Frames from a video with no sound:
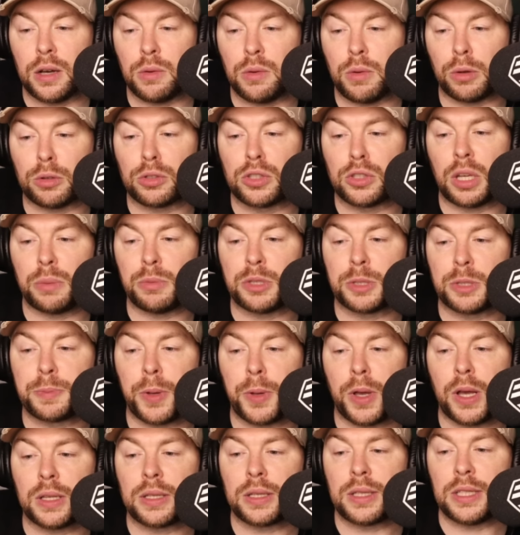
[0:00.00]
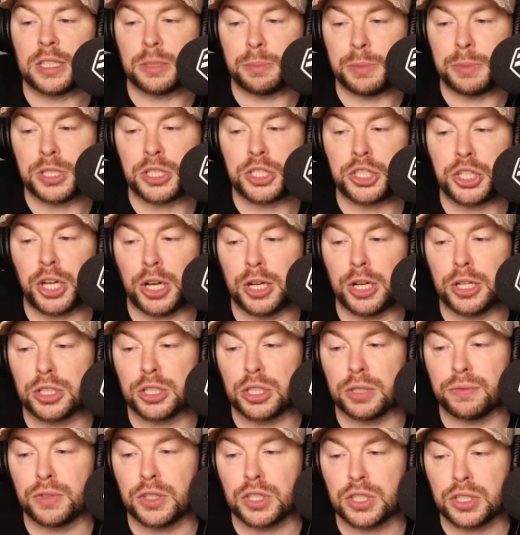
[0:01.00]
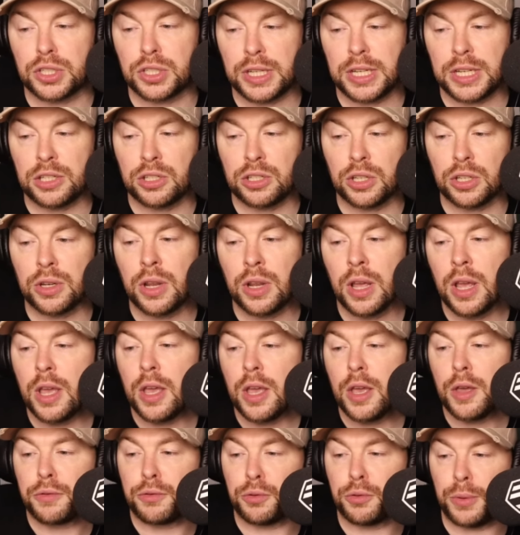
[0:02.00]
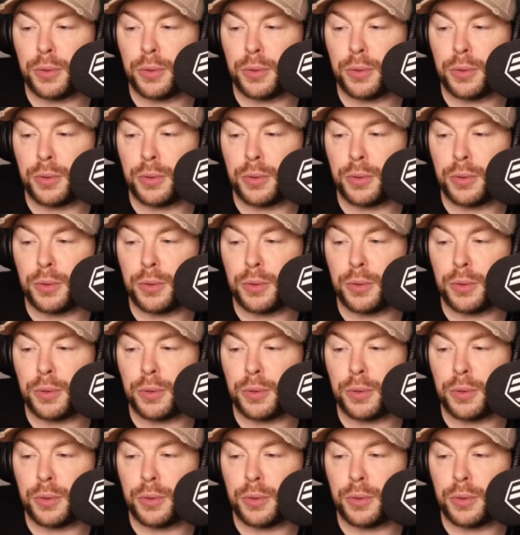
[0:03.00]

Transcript: whilst Thomas Partey has missed chunks of the season through